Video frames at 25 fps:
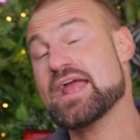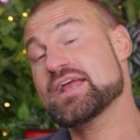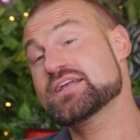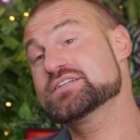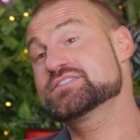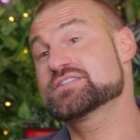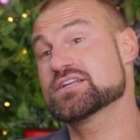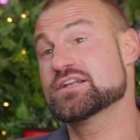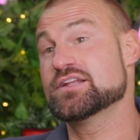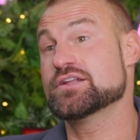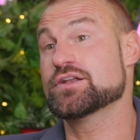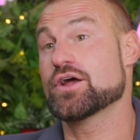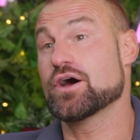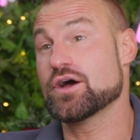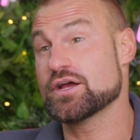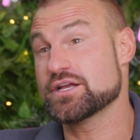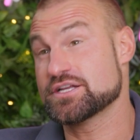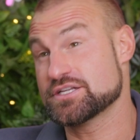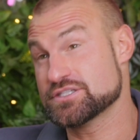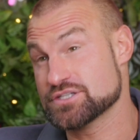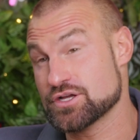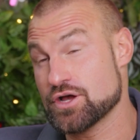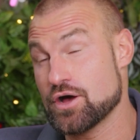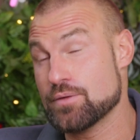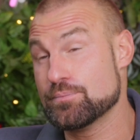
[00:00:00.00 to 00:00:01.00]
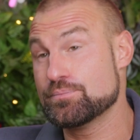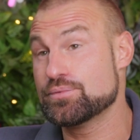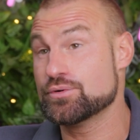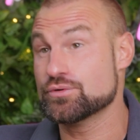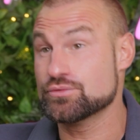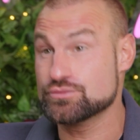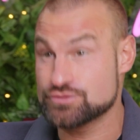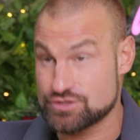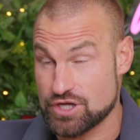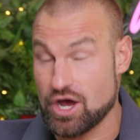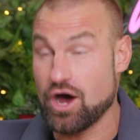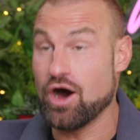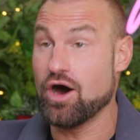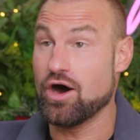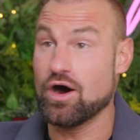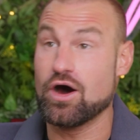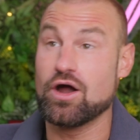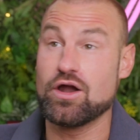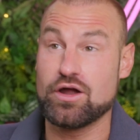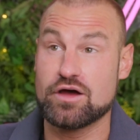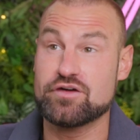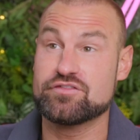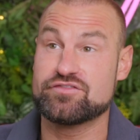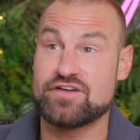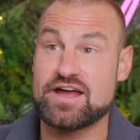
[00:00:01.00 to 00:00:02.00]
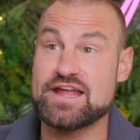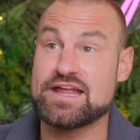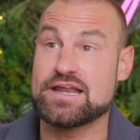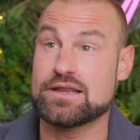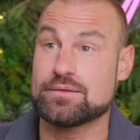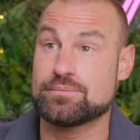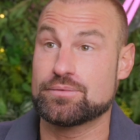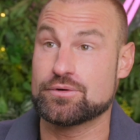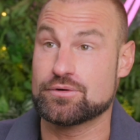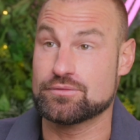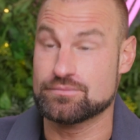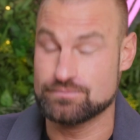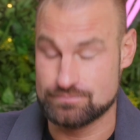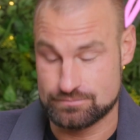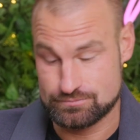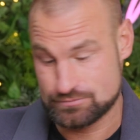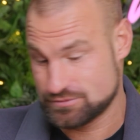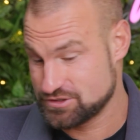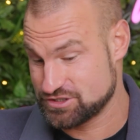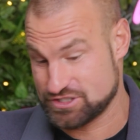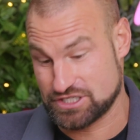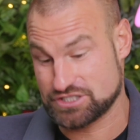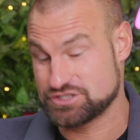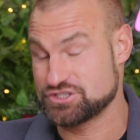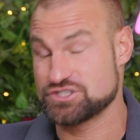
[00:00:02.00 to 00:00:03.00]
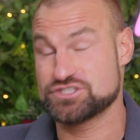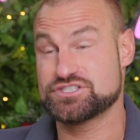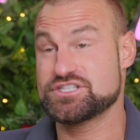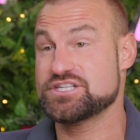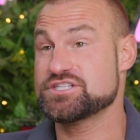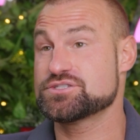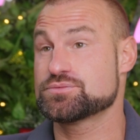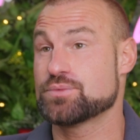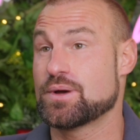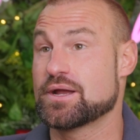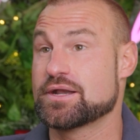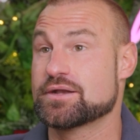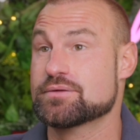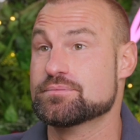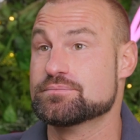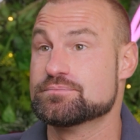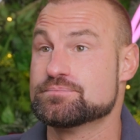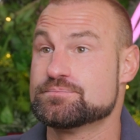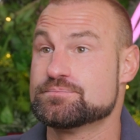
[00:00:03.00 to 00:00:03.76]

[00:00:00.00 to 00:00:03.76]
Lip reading: excellent examples are available, such as this one.